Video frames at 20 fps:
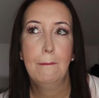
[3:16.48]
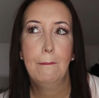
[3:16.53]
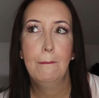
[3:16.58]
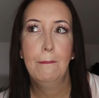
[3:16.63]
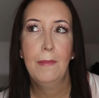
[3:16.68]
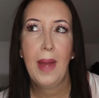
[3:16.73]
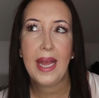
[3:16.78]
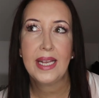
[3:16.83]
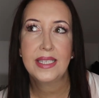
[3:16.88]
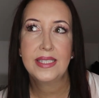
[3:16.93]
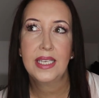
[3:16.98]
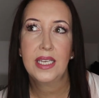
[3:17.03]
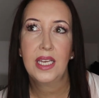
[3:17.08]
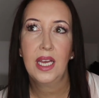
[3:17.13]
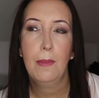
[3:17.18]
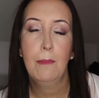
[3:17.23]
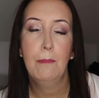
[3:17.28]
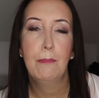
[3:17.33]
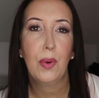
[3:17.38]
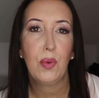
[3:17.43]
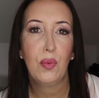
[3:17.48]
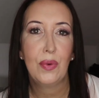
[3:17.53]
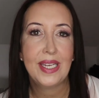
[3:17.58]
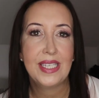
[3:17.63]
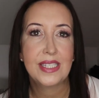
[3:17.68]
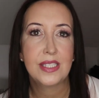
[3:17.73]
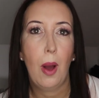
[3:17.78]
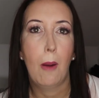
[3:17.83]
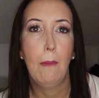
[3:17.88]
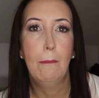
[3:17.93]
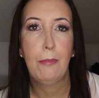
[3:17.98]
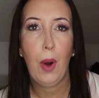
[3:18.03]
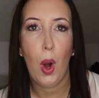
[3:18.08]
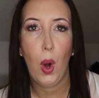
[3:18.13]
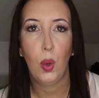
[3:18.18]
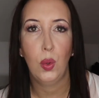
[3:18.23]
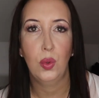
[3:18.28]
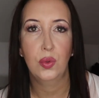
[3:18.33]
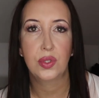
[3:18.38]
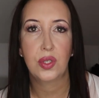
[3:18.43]
Mexican burrito
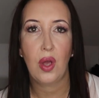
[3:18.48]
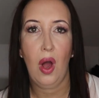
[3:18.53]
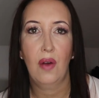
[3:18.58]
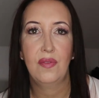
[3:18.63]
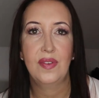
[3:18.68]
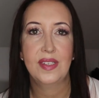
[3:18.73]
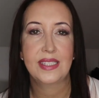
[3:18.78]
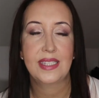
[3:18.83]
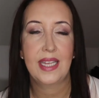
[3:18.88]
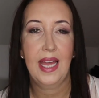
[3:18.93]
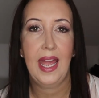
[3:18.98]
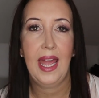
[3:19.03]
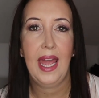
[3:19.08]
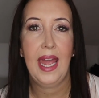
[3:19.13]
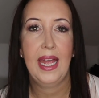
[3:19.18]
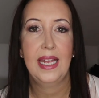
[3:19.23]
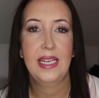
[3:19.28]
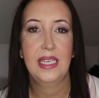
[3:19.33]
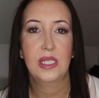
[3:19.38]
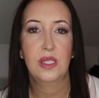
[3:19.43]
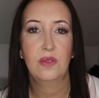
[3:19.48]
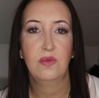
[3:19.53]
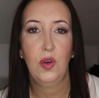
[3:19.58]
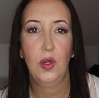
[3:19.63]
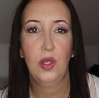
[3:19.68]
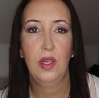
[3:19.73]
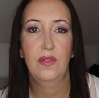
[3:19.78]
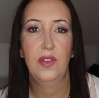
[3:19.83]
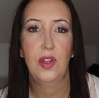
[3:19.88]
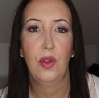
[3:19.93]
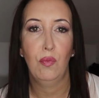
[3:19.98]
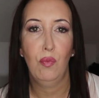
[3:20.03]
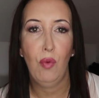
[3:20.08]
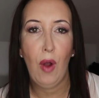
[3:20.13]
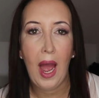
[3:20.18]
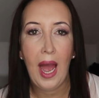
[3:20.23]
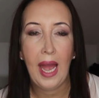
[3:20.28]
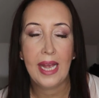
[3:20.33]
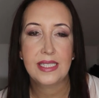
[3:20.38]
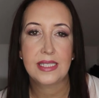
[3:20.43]
bowl. So obviously it is full of the
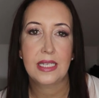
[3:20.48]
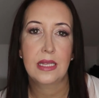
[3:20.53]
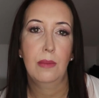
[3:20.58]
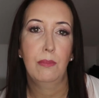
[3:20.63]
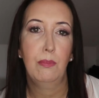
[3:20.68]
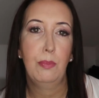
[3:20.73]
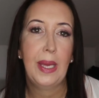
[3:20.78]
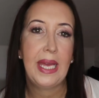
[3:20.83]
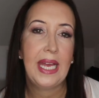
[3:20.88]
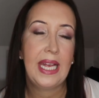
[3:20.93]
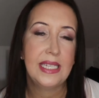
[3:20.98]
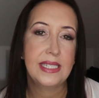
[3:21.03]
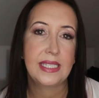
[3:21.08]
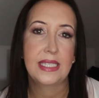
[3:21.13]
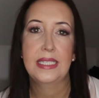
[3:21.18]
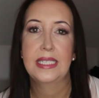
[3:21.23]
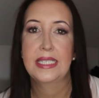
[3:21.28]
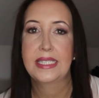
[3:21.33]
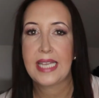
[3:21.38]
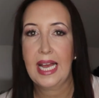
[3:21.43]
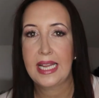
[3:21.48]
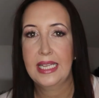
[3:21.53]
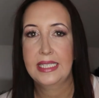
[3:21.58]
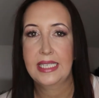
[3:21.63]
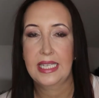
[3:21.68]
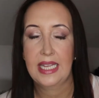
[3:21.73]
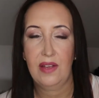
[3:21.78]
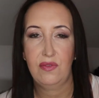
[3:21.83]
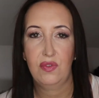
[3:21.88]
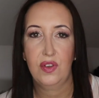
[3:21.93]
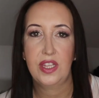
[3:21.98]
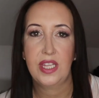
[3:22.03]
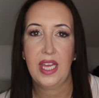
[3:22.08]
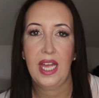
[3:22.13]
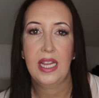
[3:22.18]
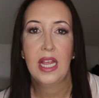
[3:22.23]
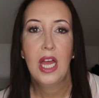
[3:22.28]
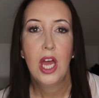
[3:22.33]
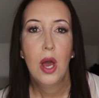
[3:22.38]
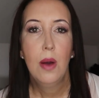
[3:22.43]
rice and the beans and the salad and
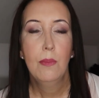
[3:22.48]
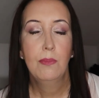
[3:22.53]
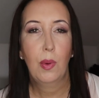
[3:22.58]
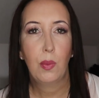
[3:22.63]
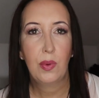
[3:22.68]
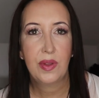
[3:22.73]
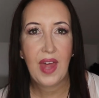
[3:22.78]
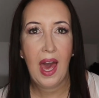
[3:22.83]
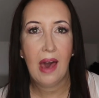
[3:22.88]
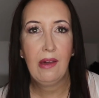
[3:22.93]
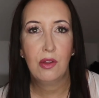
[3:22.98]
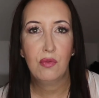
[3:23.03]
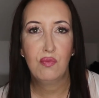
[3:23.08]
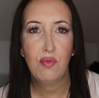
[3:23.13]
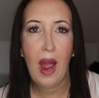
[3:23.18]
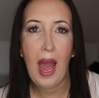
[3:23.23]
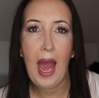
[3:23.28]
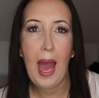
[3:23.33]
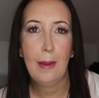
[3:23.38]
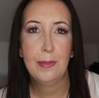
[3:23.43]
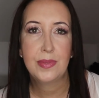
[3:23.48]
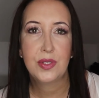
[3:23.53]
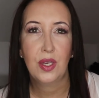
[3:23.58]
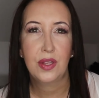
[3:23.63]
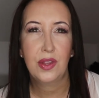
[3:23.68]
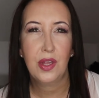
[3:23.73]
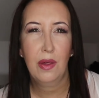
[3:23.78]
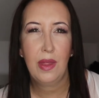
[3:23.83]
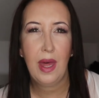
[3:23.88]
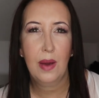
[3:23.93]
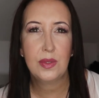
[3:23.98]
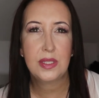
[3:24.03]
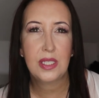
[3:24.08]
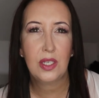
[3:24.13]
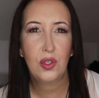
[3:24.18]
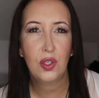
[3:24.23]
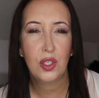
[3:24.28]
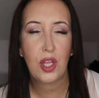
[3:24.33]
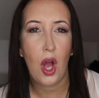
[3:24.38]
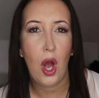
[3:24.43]
everything, but without the wrap. So I thought that was a
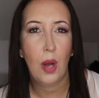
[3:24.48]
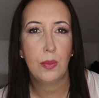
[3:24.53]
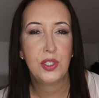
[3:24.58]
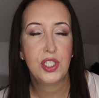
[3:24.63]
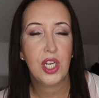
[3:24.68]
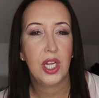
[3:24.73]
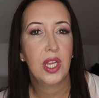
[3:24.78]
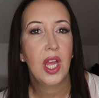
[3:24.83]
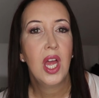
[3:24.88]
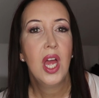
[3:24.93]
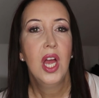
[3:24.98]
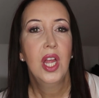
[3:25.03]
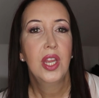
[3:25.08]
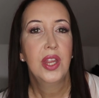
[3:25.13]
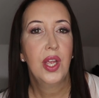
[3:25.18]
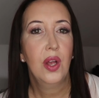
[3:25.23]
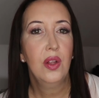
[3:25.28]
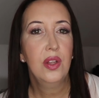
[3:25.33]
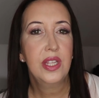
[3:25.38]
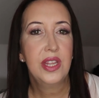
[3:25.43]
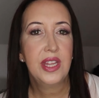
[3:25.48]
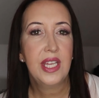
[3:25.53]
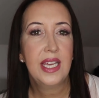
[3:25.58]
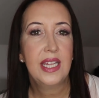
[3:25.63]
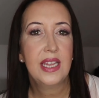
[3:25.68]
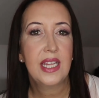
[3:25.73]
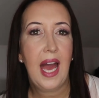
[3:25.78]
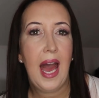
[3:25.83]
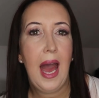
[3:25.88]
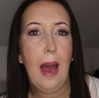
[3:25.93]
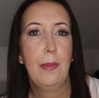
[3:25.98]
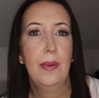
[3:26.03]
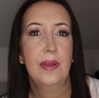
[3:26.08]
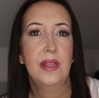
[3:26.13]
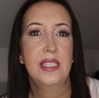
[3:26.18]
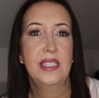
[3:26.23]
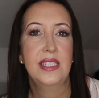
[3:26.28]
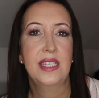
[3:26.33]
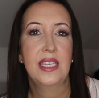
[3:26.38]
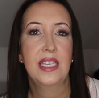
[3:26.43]
good option. The only thing that
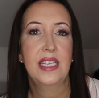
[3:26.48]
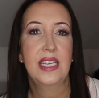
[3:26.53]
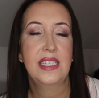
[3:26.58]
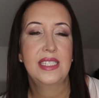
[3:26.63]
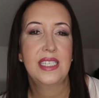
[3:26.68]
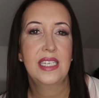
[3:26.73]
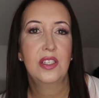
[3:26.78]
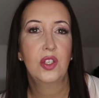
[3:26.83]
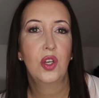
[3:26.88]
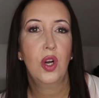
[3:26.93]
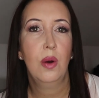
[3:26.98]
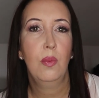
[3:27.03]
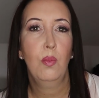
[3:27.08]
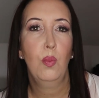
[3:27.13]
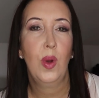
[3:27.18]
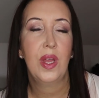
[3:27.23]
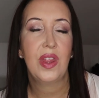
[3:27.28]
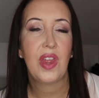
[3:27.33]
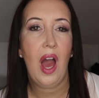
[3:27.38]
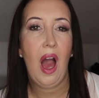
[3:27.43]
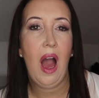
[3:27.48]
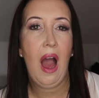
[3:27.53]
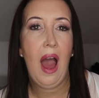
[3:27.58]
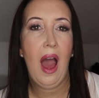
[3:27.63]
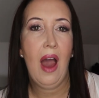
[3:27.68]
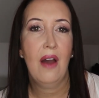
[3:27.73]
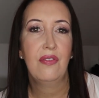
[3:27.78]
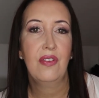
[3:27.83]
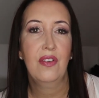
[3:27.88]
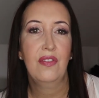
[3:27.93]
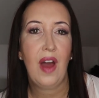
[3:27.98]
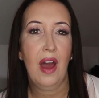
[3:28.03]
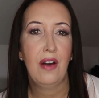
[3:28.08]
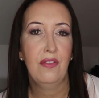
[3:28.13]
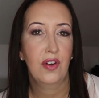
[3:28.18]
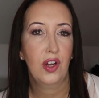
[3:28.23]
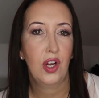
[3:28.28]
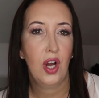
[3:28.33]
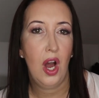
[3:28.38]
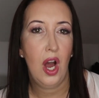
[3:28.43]
happened is that it did come with half of
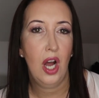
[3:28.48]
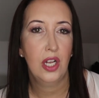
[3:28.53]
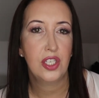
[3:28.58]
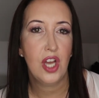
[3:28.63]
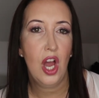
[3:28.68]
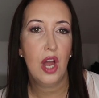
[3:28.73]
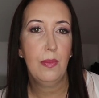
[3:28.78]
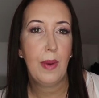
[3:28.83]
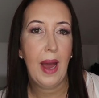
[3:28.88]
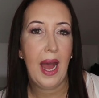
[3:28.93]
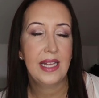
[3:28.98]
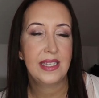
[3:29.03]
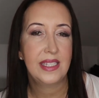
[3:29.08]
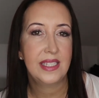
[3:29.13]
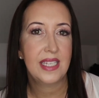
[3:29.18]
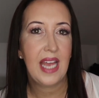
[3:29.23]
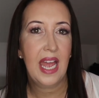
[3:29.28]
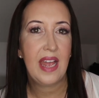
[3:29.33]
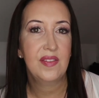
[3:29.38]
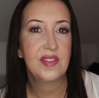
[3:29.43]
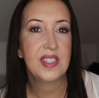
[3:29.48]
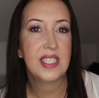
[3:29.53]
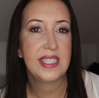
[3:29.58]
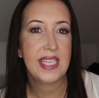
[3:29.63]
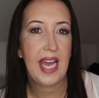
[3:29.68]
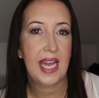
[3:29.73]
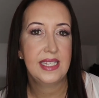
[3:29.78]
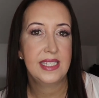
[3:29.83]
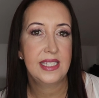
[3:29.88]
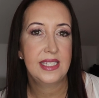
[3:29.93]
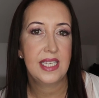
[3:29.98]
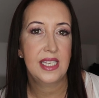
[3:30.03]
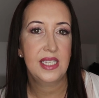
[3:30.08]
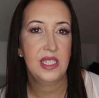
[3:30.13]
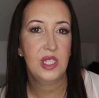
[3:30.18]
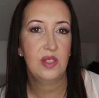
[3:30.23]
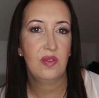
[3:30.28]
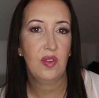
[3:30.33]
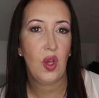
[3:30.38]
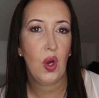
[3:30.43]
avocado, but I'd saved 10
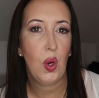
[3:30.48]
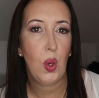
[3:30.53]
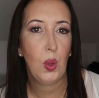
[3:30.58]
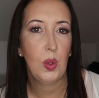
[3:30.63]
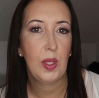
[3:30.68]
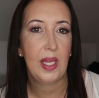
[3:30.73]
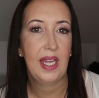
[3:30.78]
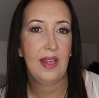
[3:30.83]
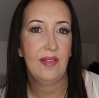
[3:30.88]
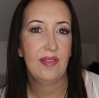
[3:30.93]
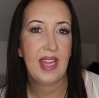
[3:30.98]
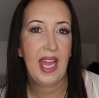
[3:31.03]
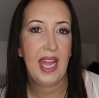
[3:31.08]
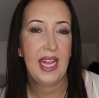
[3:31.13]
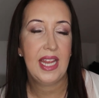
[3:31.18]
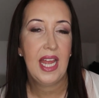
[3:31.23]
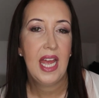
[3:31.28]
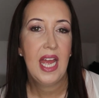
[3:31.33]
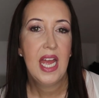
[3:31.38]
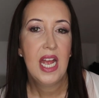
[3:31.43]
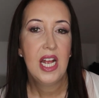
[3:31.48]
syns for the whole evening.